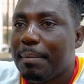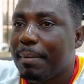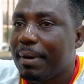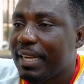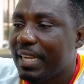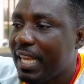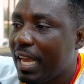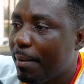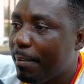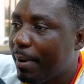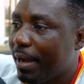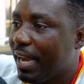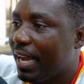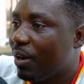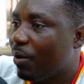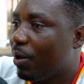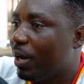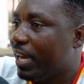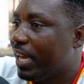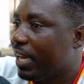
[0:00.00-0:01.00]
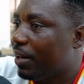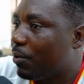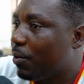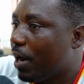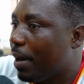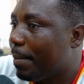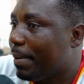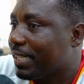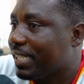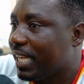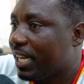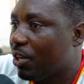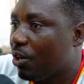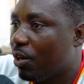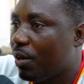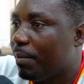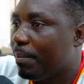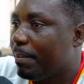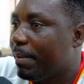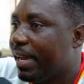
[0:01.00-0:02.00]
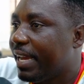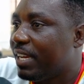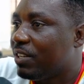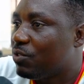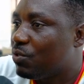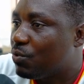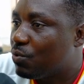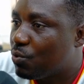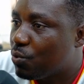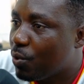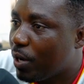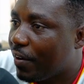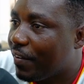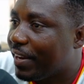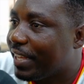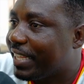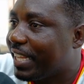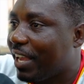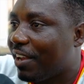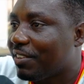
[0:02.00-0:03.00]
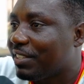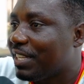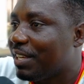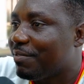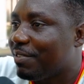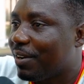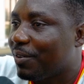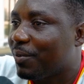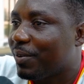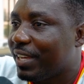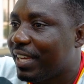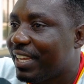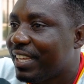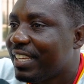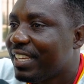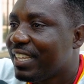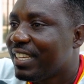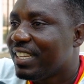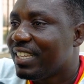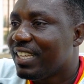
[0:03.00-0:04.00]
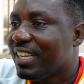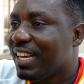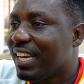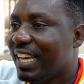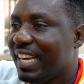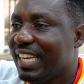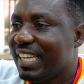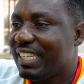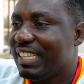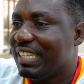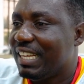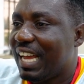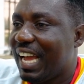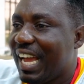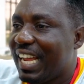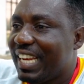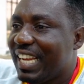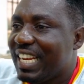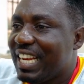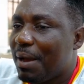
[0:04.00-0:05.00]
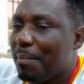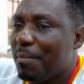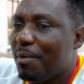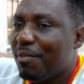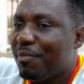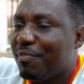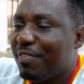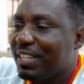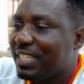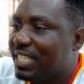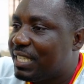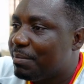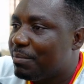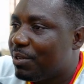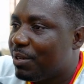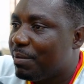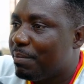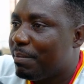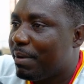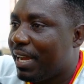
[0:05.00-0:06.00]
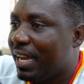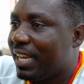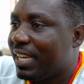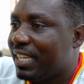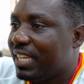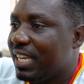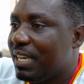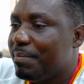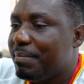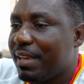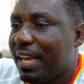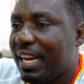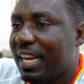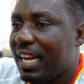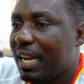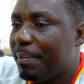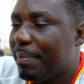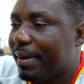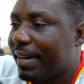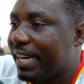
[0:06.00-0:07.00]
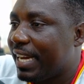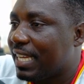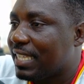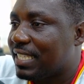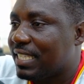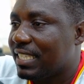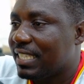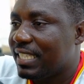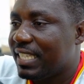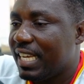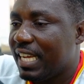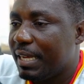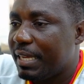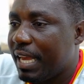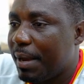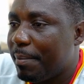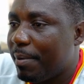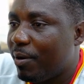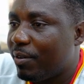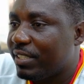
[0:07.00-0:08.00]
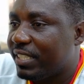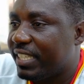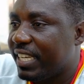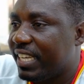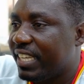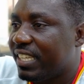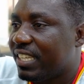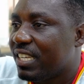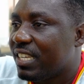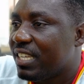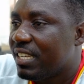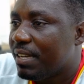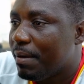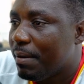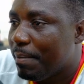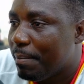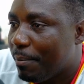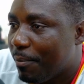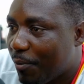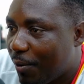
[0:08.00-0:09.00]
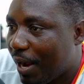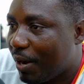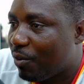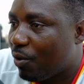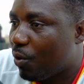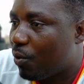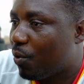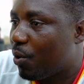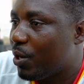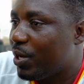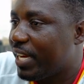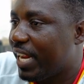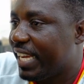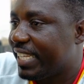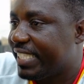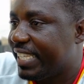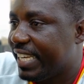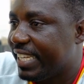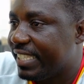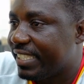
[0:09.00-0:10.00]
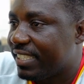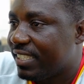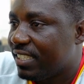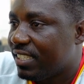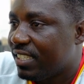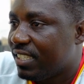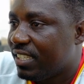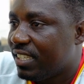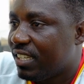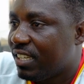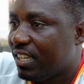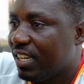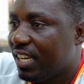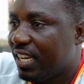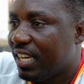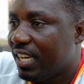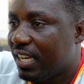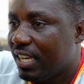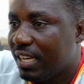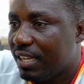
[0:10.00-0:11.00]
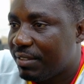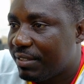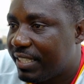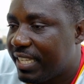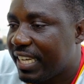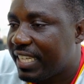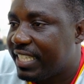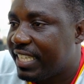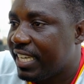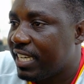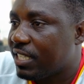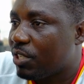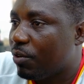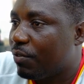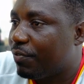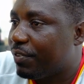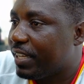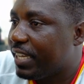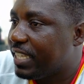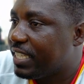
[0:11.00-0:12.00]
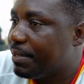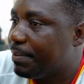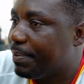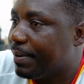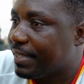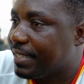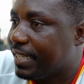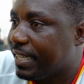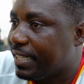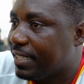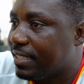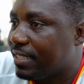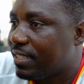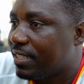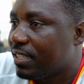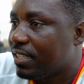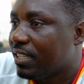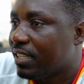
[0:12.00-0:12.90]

ni aba ko ambassador my 200,000 yen fan koye ade na mon fa tim no ma ebia na Pakas ya ba on chen run Okwahu United take shares of 80%